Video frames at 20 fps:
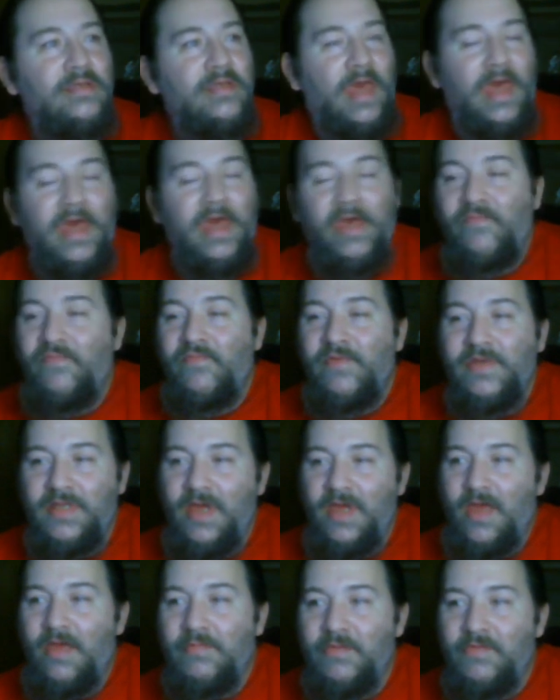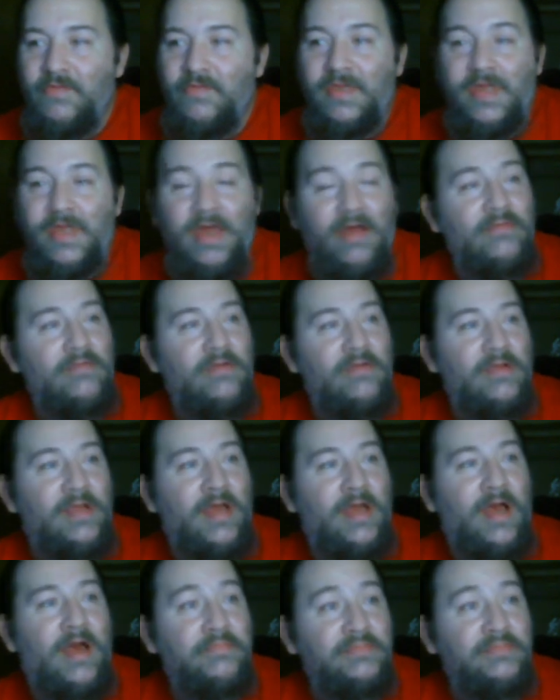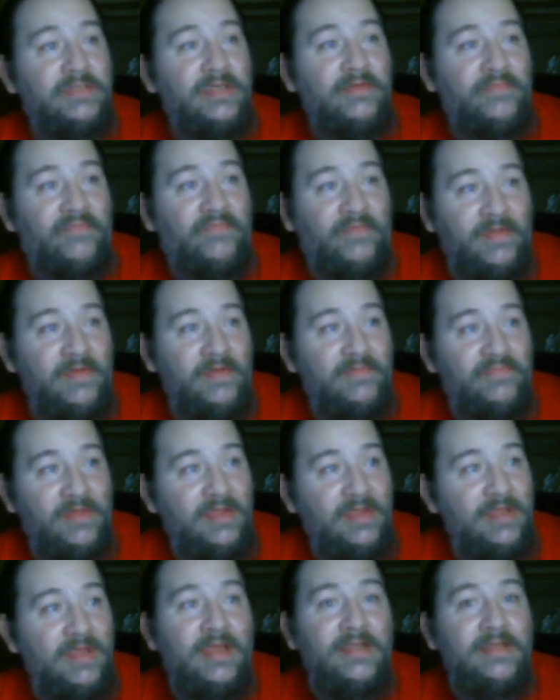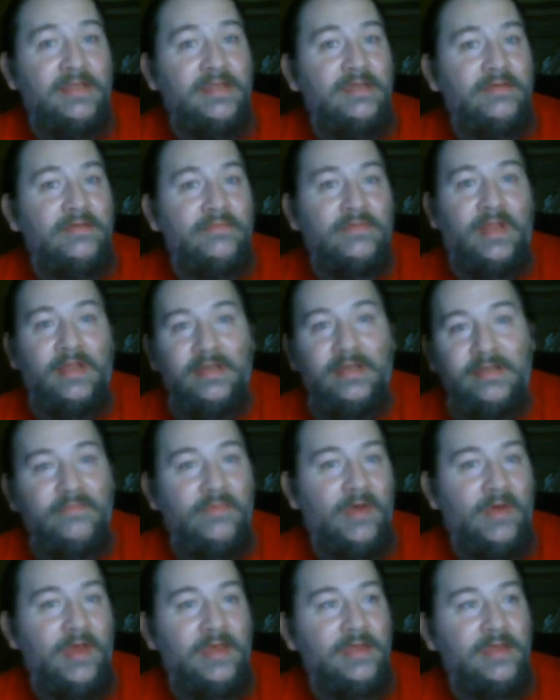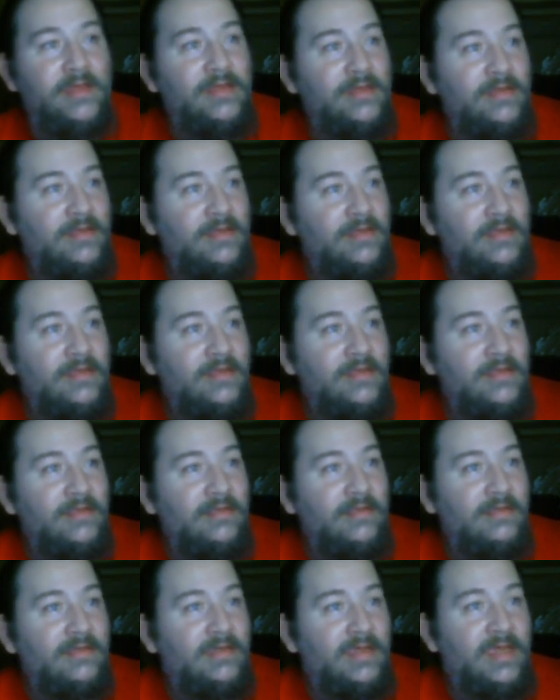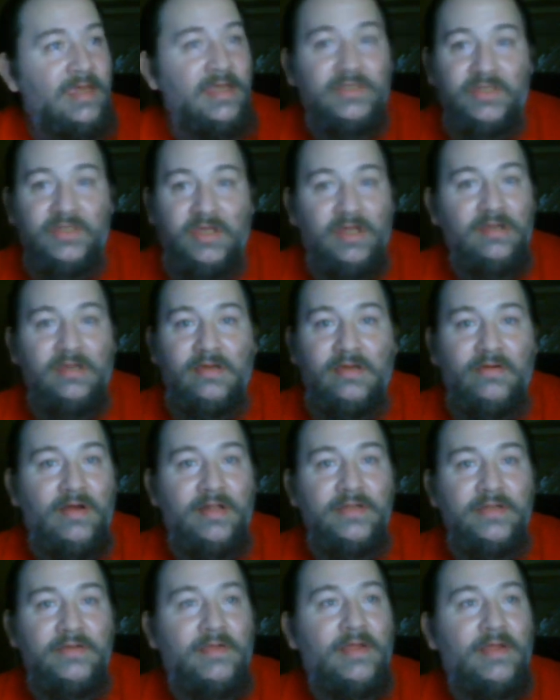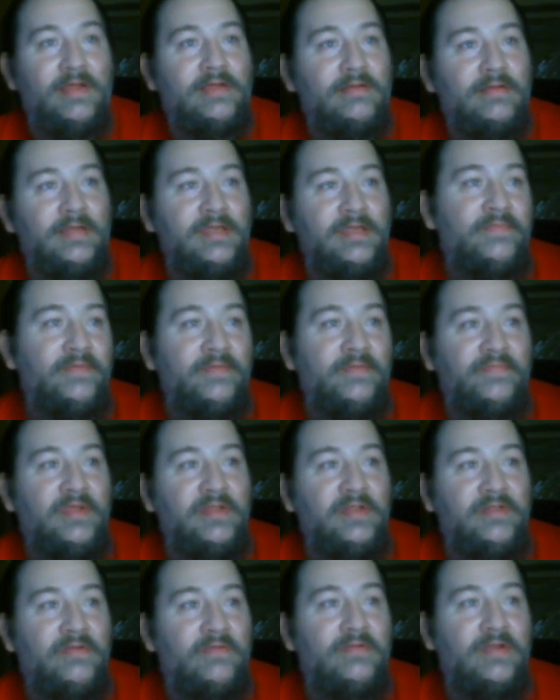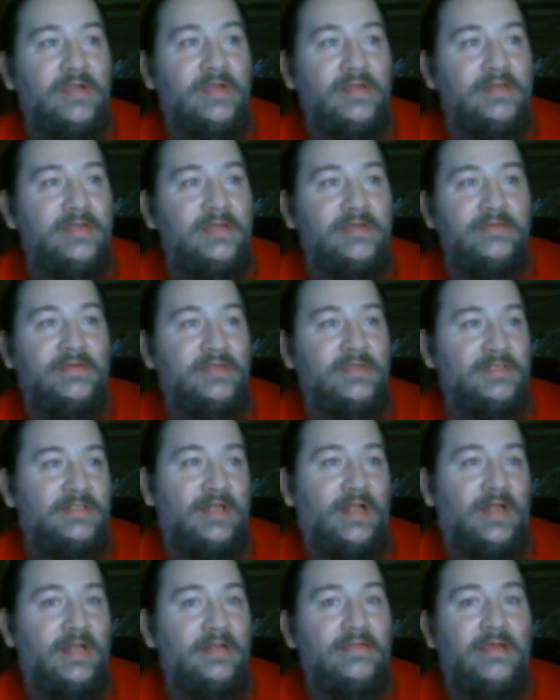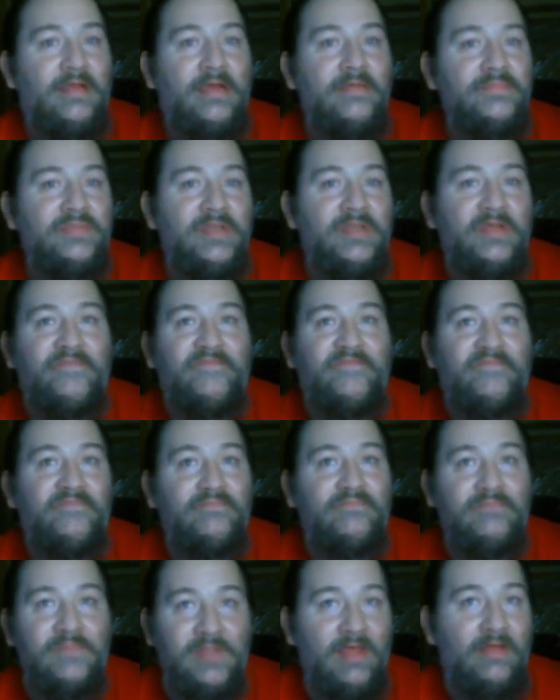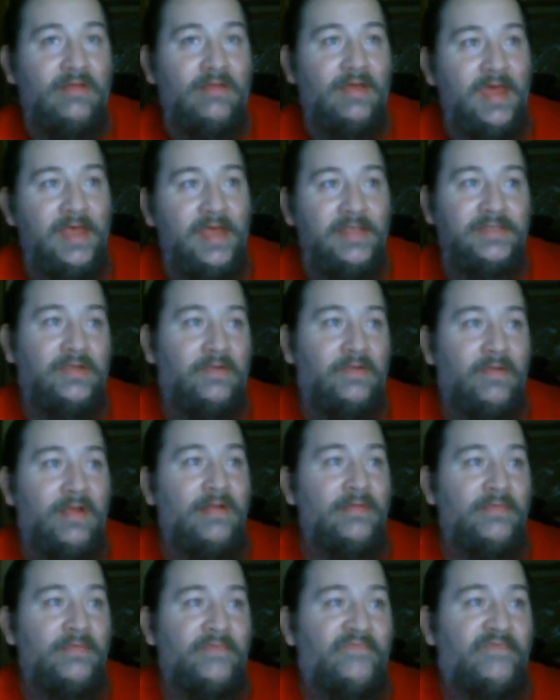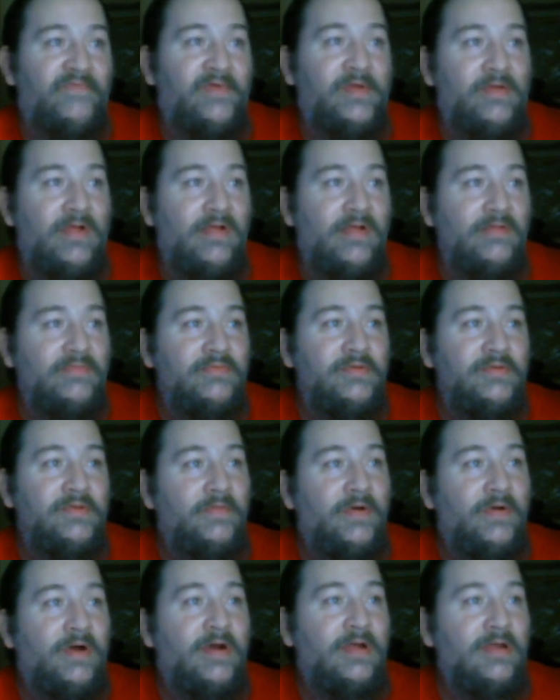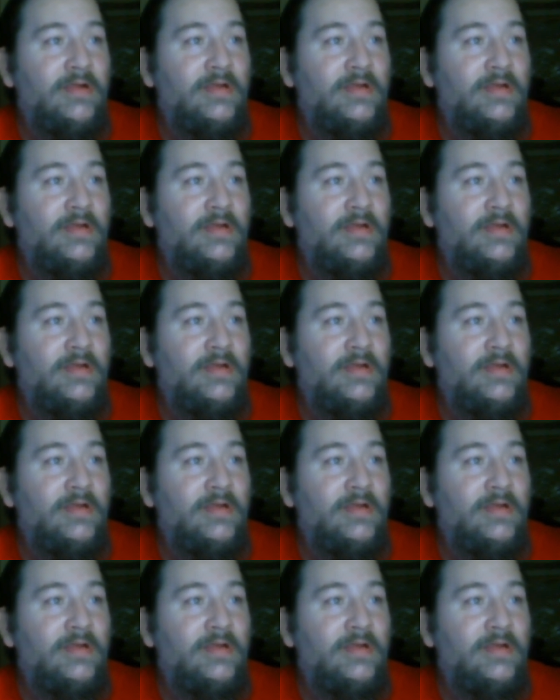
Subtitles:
Every time you encounter the cops, if they ID you in any way, it's gonna go on your record. Even if they don't ID you, because a lot of times they'll ask around and figure out who you are.